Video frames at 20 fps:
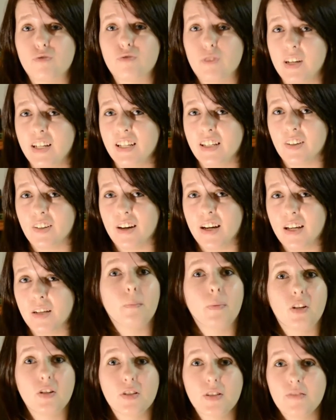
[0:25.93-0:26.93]
really great,
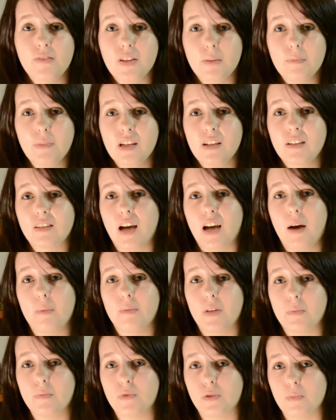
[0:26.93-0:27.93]
because if something is hyped
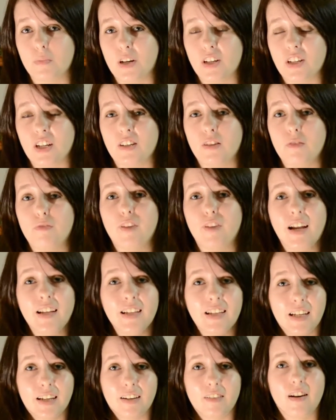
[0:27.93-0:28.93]
up too much and you finally
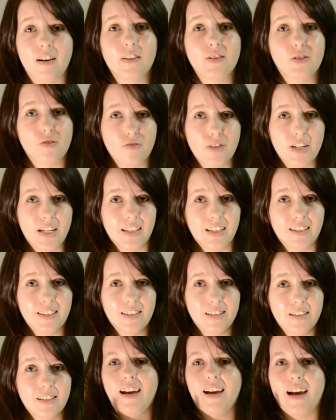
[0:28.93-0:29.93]
get around to reading
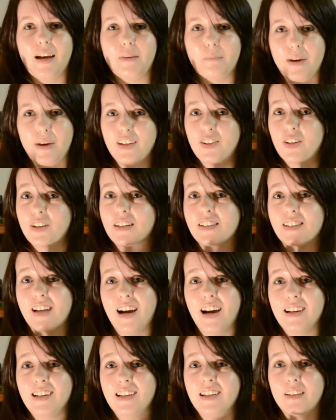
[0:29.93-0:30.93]
it, it may not
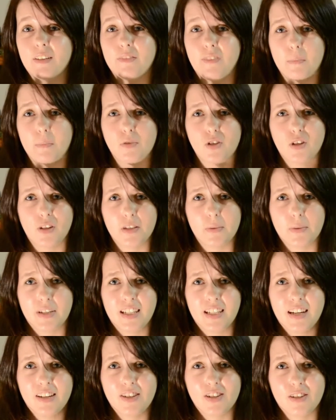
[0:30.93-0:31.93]
entirely live up to your
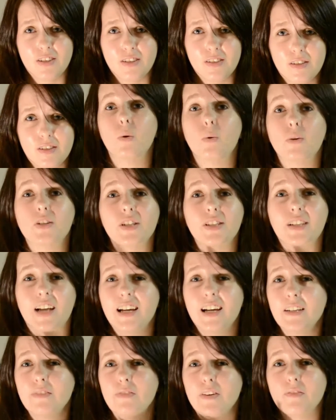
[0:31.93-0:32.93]
expectations, which is
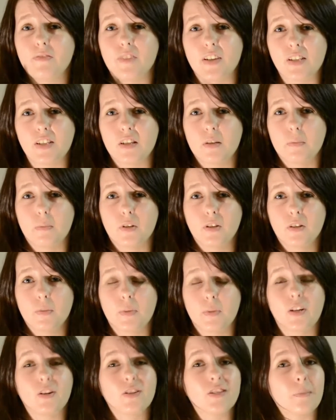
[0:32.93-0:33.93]
kind of unfair to the book
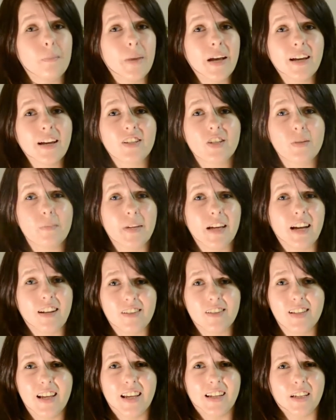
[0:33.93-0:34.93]
because it may actually be
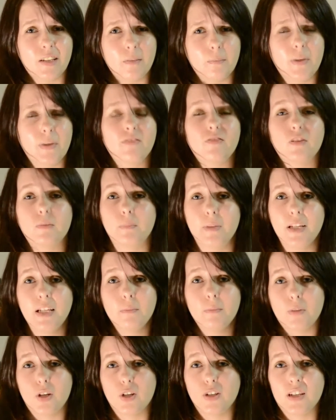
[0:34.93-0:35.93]
outstanding, but from
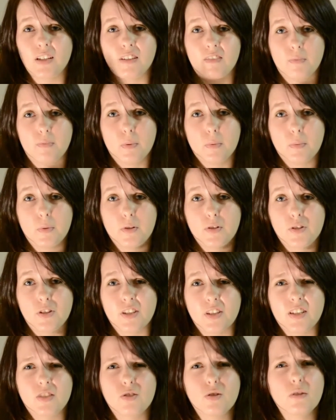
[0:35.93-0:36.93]
being blown out of
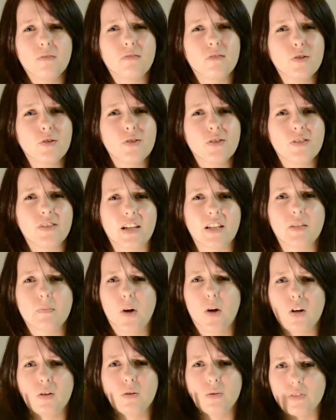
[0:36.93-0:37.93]
proportion, it sort of loses that
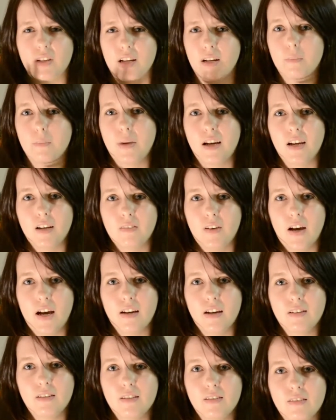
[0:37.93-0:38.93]
sparkle that it may have had.
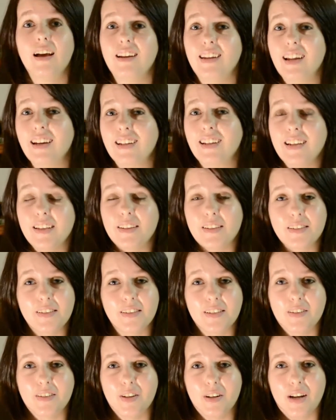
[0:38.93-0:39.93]
Luckily, this
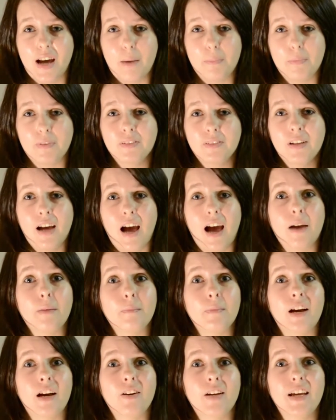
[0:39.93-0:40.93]
did not happen. I am
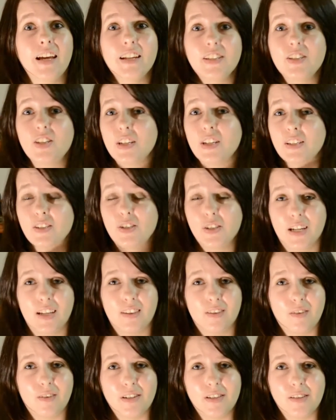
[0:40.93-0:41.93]
now itching to get
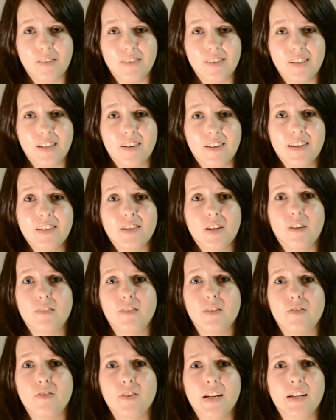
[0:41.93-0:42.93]
the rest of the series
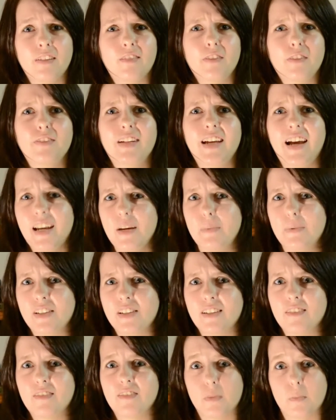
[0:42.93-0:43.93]
after reading roughly
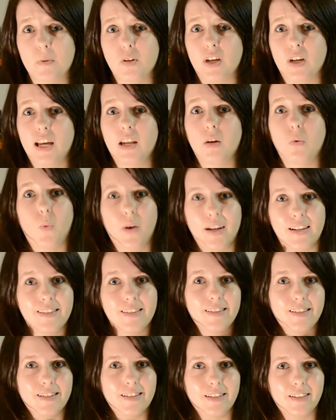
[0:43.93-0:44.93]
80% of the book in one
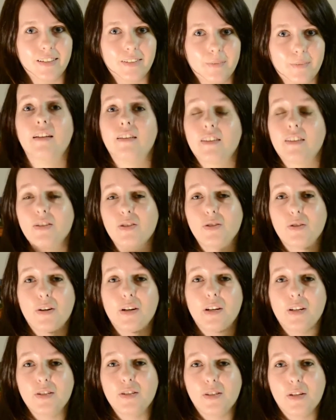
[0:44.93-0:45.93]
sitting. This story
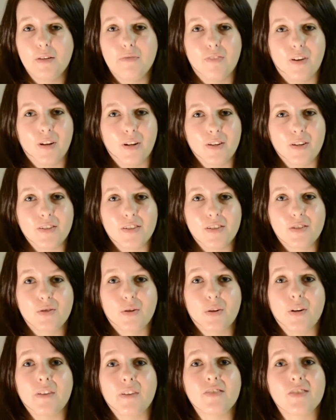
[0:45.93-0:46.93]
loosely follows the
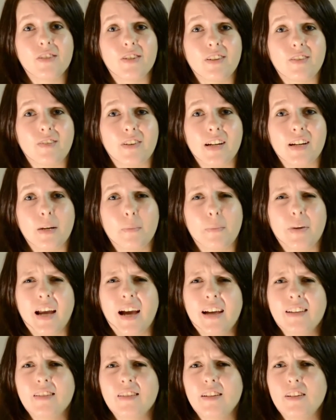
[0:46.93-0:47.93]
story of Cinderella, but
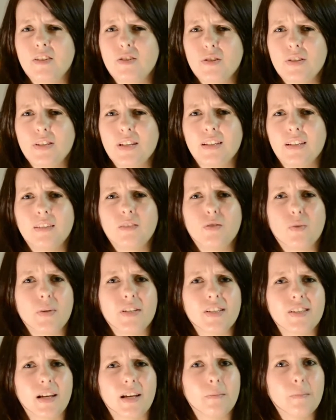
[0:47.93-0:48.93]
adds an interesting
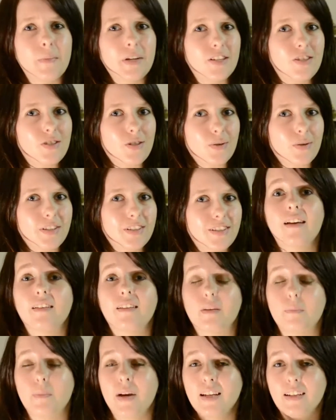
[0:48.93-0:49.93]
twist and mix to it.
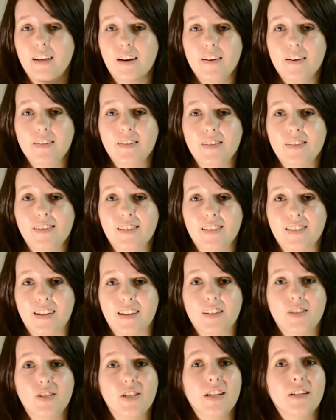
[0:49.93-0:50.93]
The main character is Cinder
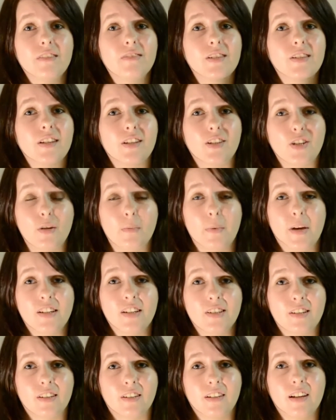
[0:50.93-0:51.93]
and she lives in the New
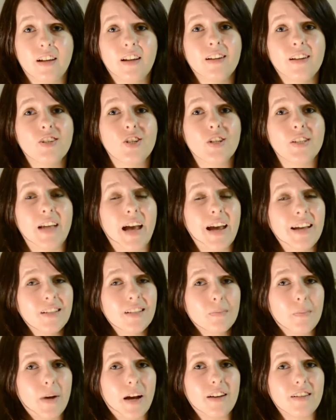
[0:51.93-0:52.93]
Beijing. She's
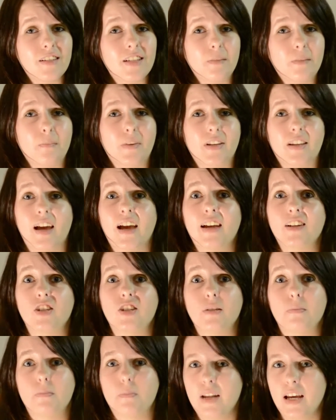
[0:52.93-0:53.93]
hated by her stepmother and
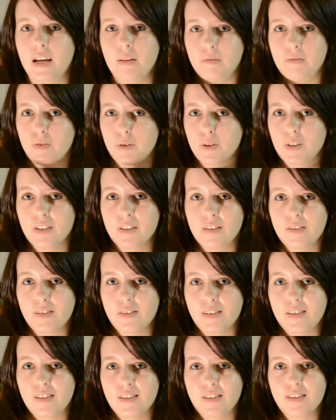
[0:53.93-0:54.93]
she's blamed for her little
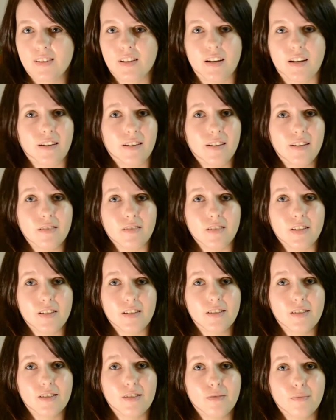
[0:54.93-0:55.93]
sister's sudden
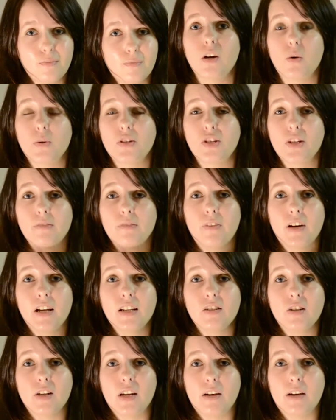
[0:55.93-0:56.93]
illness. When she
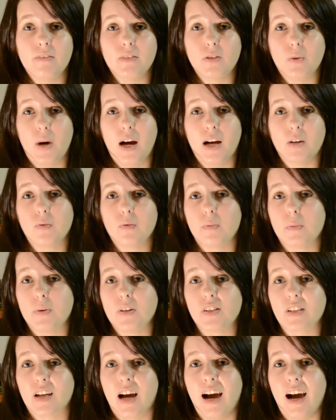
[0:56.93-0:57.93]
finds her life entwined with
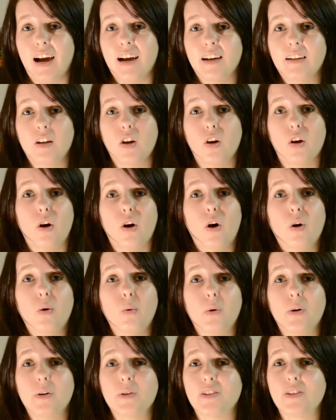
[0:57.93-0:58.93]
Prince Kai, her whole
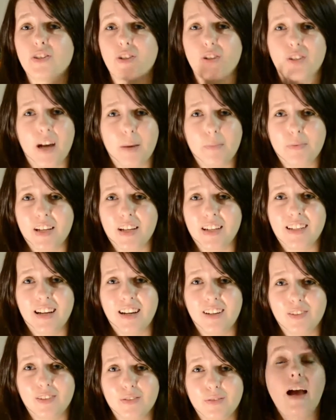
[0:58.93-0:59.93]
world is turned upside
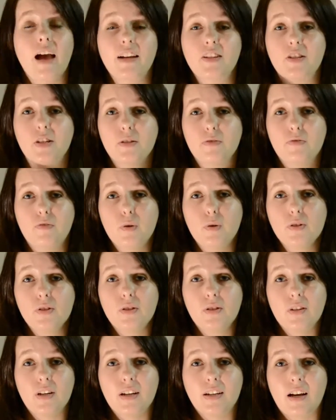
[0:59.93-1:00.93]
down, and she is forced
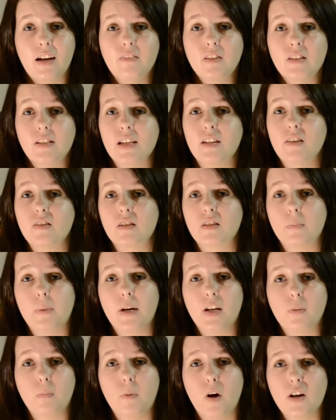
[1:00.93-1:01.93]
to uncover secrets
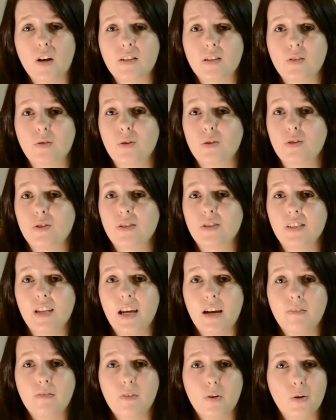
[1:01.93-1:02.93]
about her past in order to
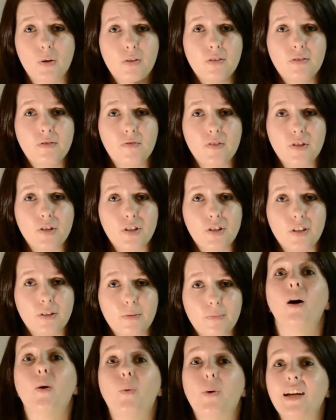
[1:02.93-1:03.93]
save Earth's future.
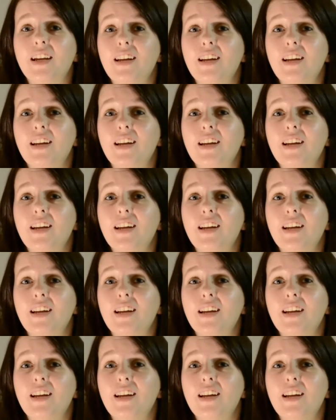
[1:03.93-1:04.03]
What I